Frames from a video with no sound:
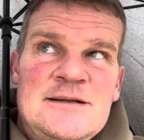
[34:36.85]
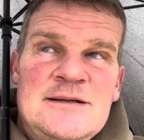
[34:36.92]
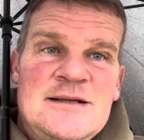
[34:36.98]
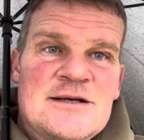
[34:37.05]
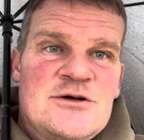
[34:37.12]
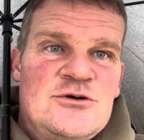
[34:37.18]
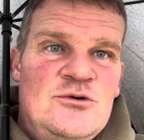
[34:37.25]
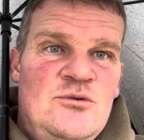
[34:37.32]

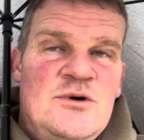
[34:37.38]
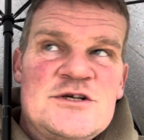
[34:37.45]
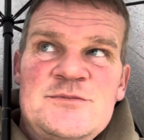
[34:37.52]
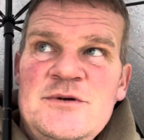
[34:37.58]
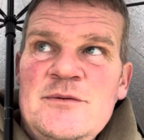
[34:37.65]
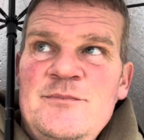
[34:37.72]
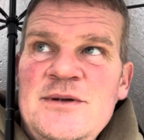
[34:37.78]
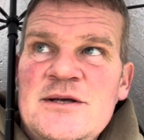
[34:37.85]
there could always
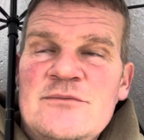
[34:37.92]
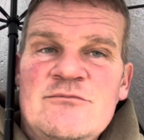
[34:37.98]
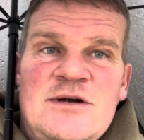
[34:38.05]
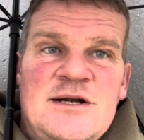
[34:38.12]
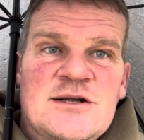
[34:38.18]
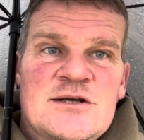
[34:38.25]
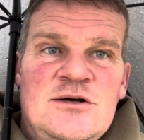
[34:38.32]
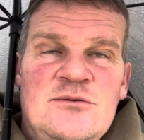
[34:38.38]
be a big one
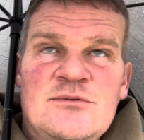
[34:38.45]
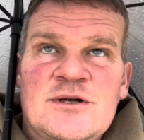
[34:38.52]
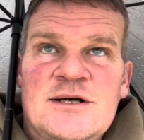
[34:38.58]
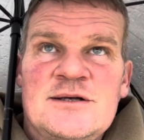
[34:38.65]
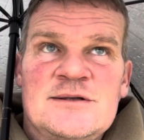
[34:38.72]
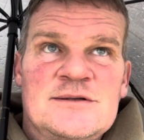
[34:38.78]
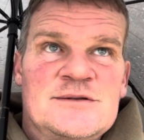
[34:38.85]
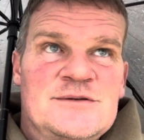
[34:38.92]
round the corner.
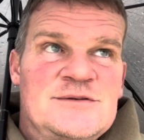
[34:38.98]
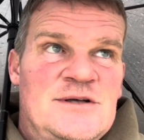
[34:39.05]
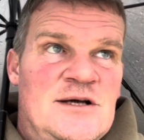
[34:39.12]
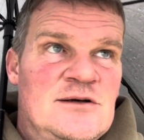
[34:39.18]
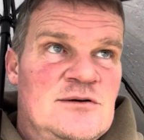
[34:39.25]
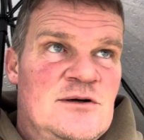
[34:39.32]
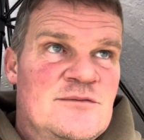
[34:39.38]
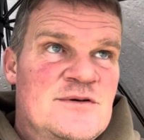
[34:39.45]

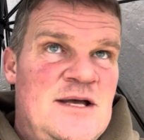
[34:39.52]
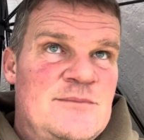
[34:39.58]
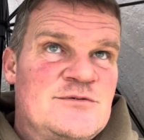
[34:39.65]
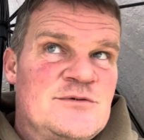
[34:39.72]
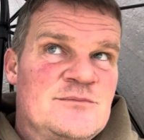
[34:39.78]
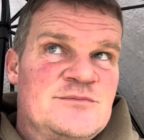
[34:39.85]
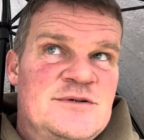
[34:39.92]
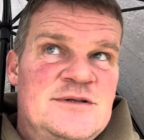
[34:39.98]
So
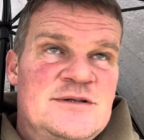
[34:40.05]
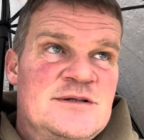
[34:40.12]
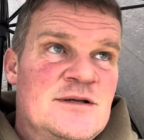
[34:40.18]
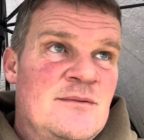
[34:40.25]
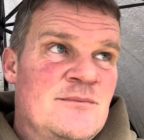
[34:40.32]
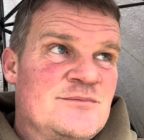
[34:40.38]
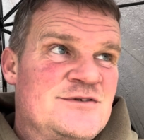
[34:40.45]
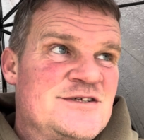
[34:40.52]

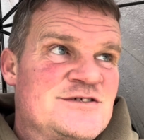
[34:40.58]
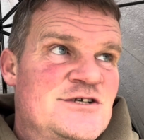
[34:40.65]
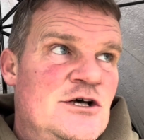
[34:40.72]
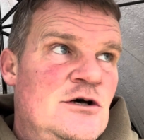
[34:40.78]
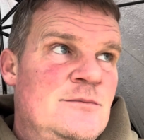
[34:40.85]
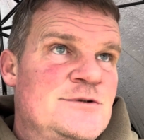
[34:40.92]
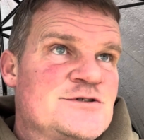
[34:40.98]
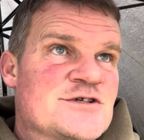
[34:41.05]
I'm
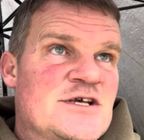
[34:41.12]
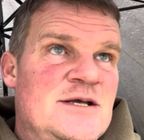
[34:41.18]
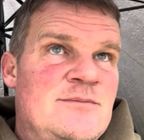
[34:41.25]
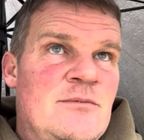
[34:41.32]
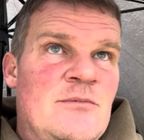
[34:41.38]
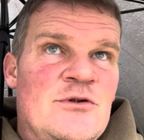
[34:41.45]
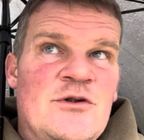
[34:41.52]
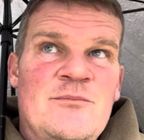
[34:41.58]
determined to keep
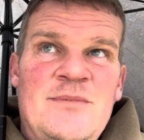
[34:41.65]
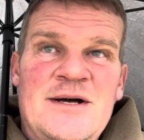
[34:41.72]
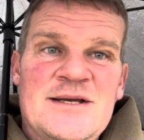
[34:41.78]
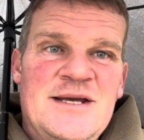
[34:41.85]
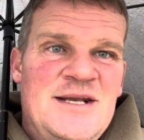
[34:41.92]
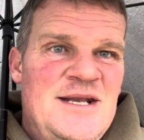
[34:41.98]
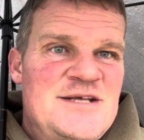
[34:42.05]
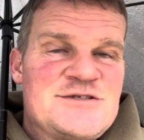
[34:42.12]
them on the
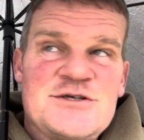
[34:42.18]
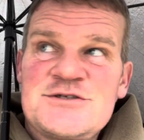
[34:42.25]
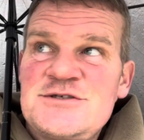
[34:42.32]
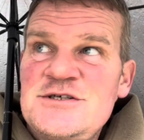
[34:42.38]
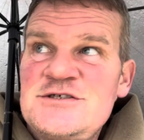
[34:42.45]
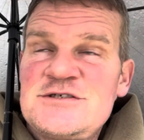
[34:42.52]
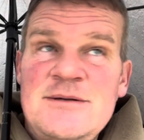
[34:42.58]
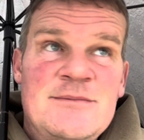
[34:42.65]
bait, unless I
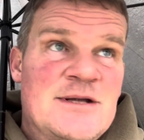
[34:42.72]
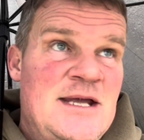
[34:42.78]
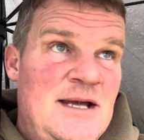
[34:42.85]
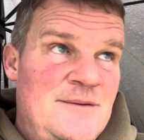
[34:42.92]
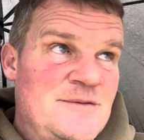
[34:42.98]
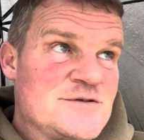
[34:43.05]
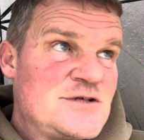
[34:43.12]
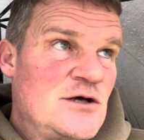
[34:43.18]
see something
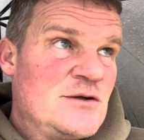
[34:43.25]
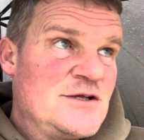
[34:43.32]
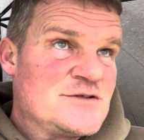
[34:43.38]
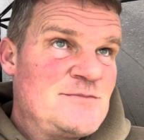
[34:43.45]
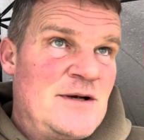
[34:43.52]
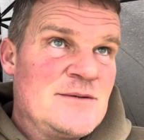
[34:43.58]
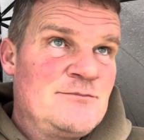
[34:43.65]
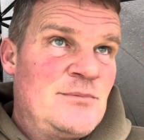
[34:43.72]
out in
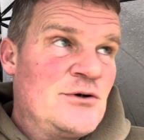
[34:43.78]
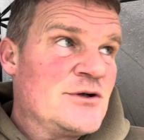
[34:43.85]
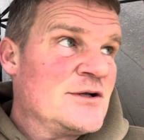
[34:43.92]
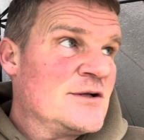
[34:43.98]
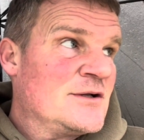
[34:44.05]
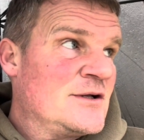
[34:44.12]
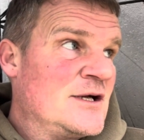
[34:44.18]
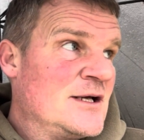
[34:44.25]
this main body
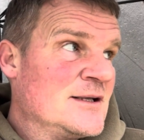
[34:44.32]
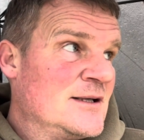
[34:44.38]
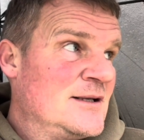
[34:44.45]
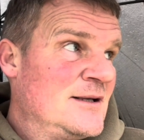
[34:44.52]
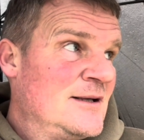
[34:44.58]
of the lake